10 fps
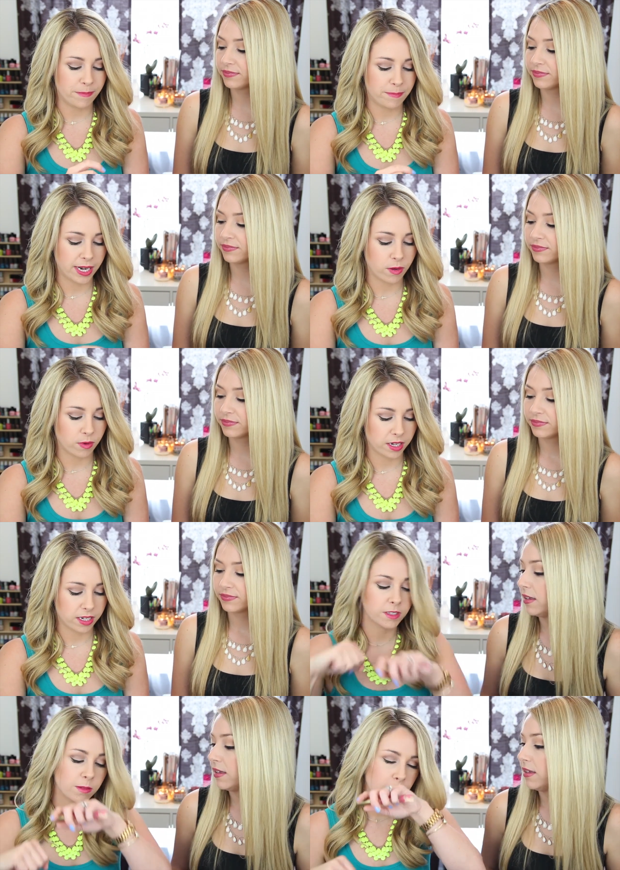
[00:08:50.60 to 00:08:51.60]
Speaker 1: a big one.
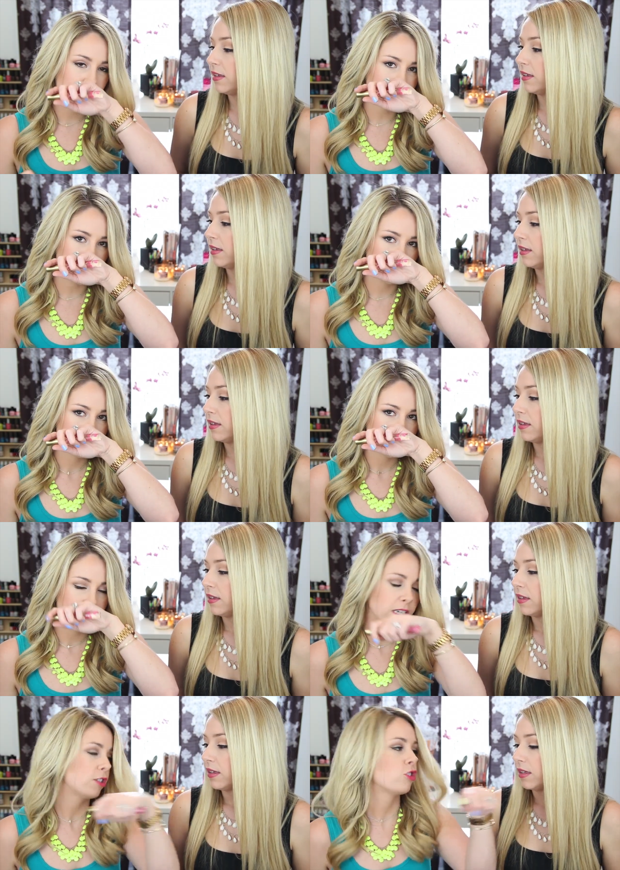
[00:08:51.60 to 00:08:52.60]
This smells pretty good. It's
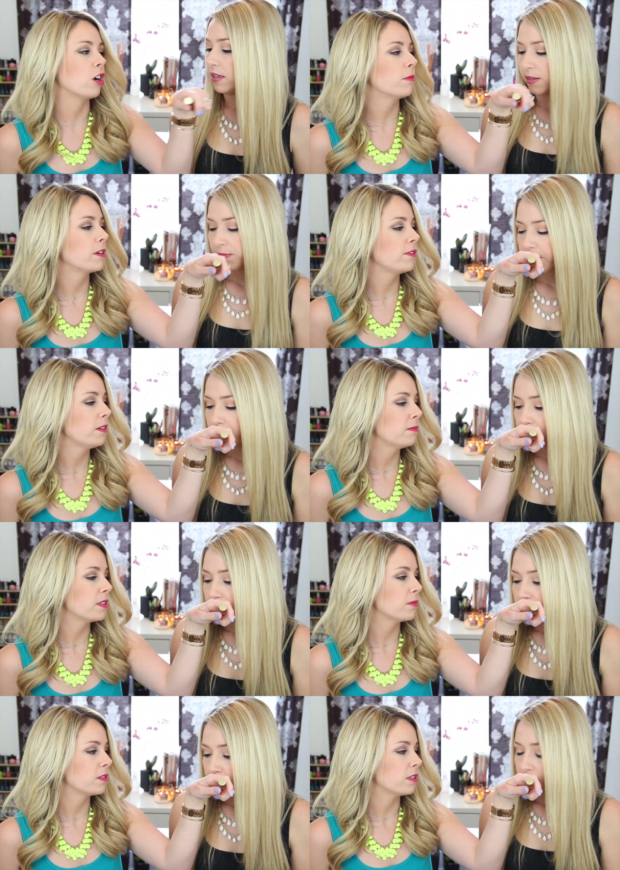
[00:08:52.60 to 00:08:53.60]
not a strong perfume, but it
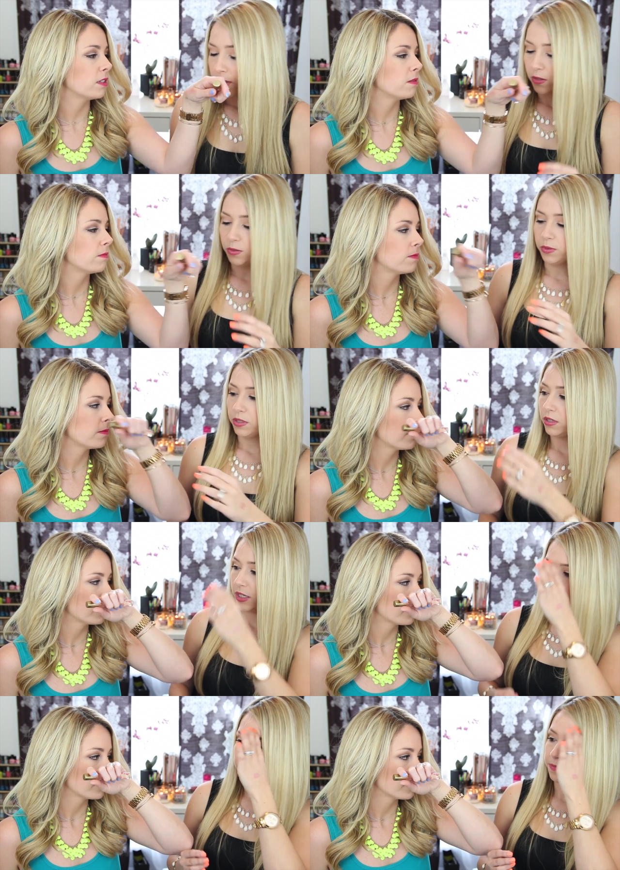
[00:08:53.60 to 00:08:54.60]
smells good. Oh,
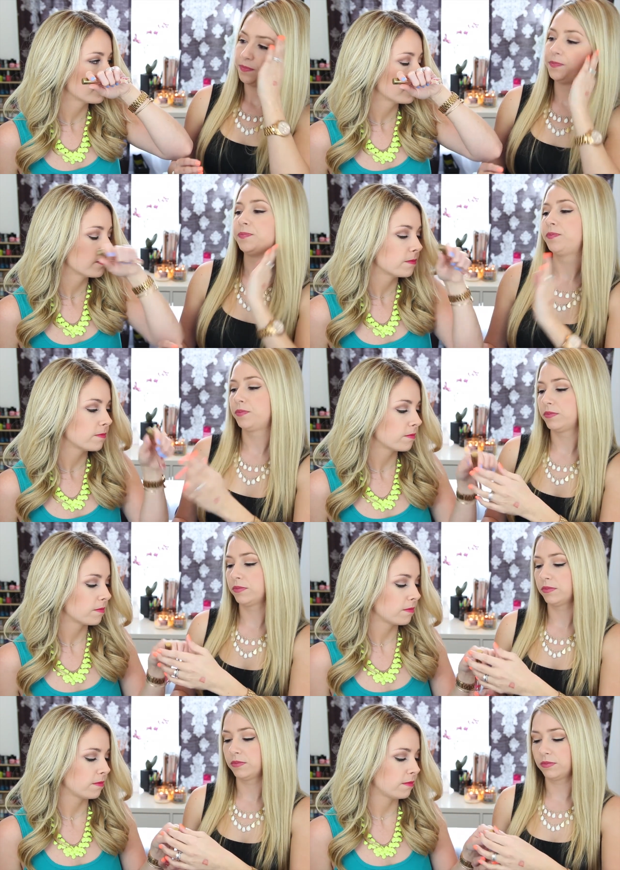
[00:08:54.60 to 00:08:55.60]
here.
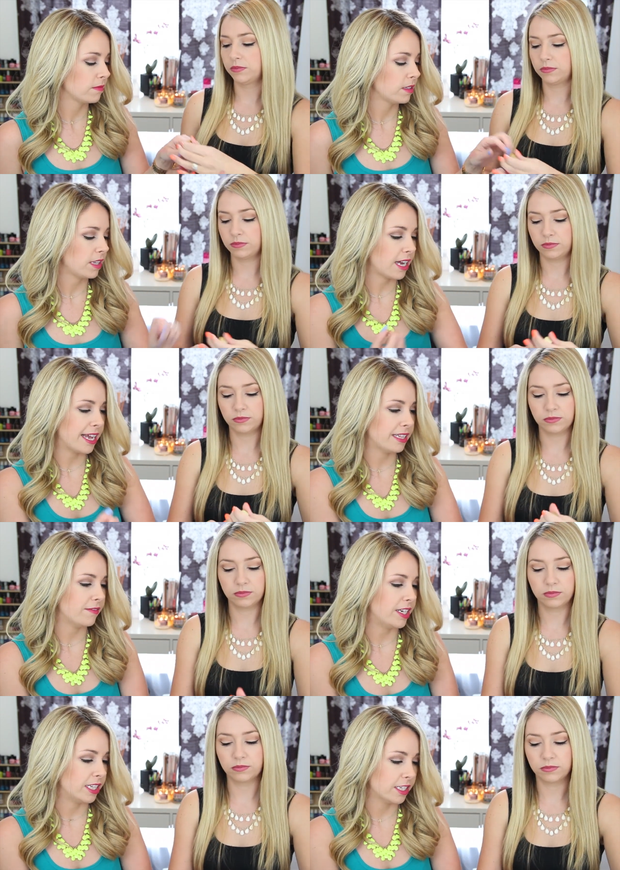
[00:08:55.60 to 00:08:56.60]
It's like island
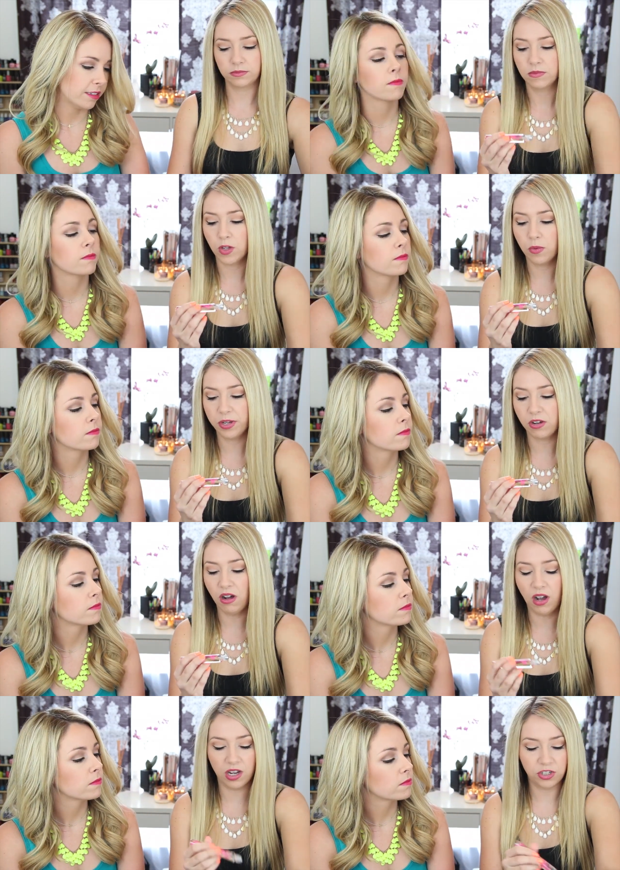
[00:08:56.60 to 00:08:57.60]
vanilla. Oh my
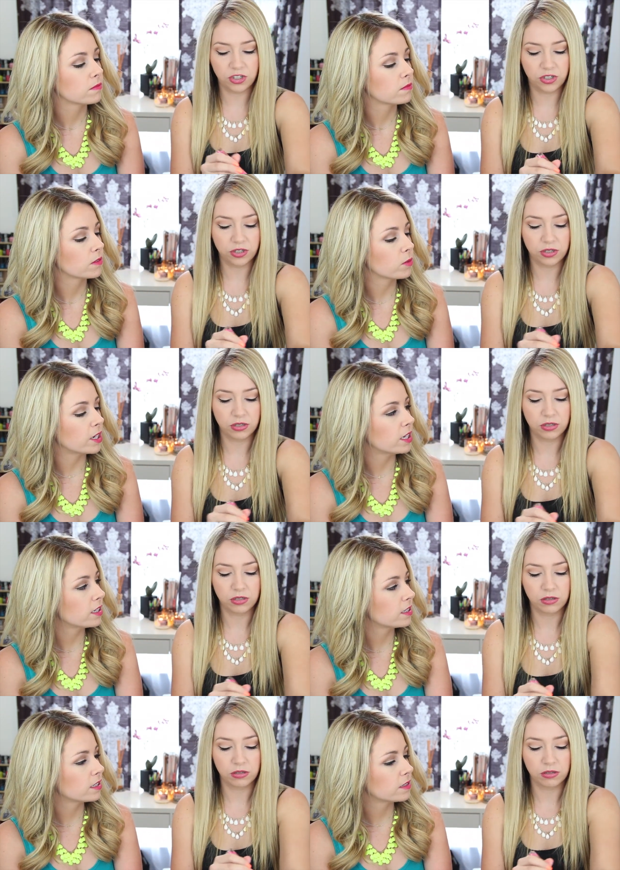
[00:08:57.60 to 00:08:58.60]
gosh. What?
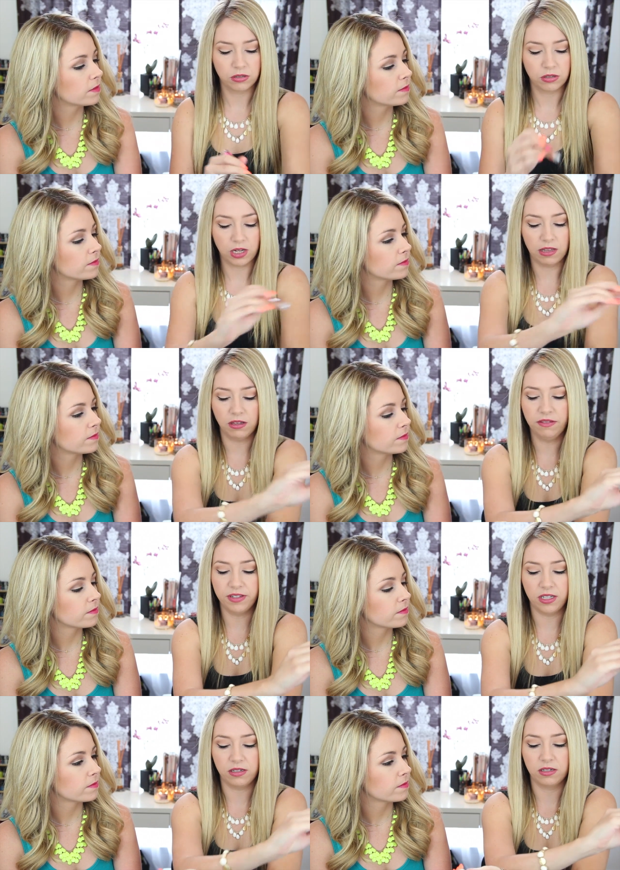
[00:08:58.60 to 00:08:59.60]
I love
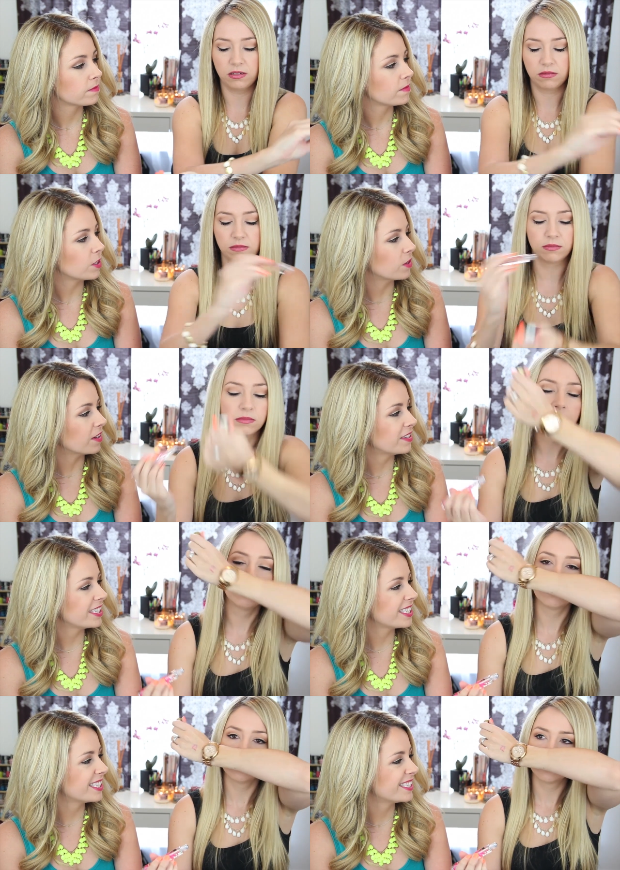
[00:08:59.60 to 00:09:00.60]
it. You love
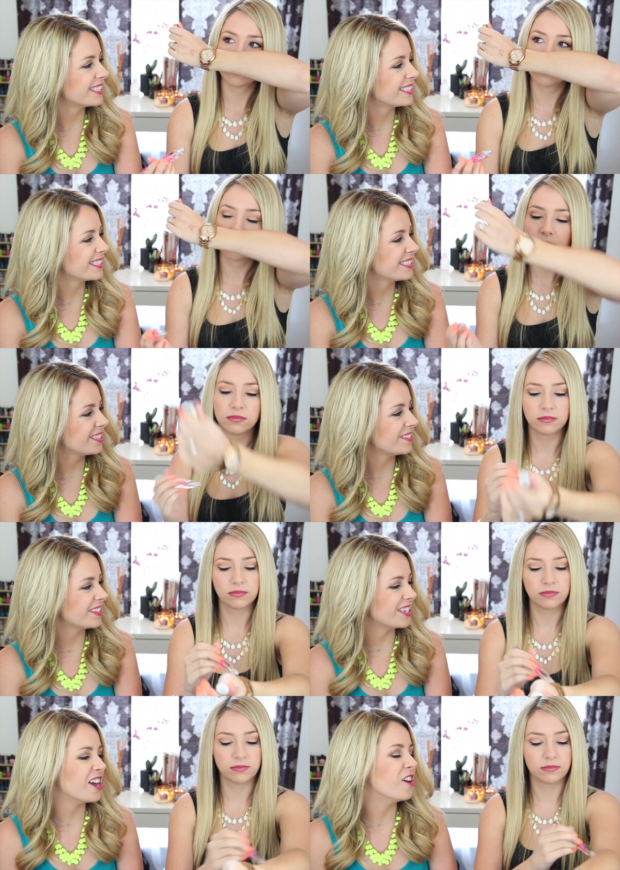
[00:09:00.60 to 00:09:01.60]
it? You don't
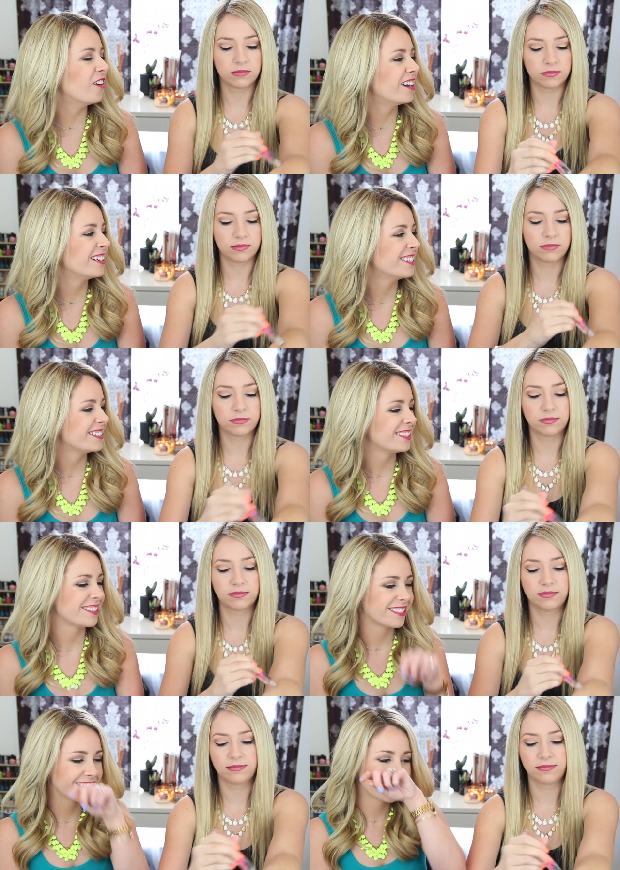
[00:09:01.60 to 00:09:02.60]
even know.
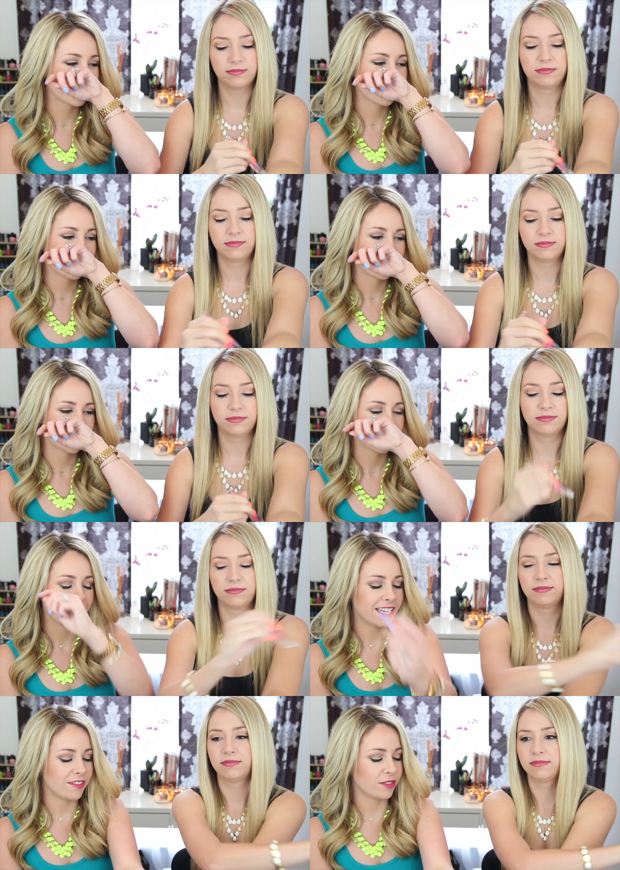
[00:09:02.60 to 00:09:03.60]

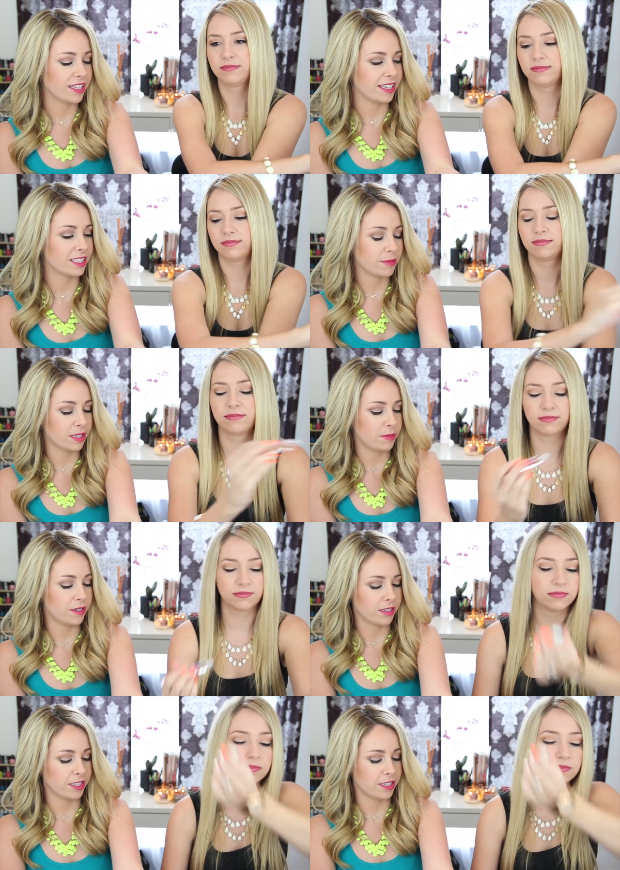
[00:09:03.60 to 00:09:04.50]
Can you really like smell it? Put it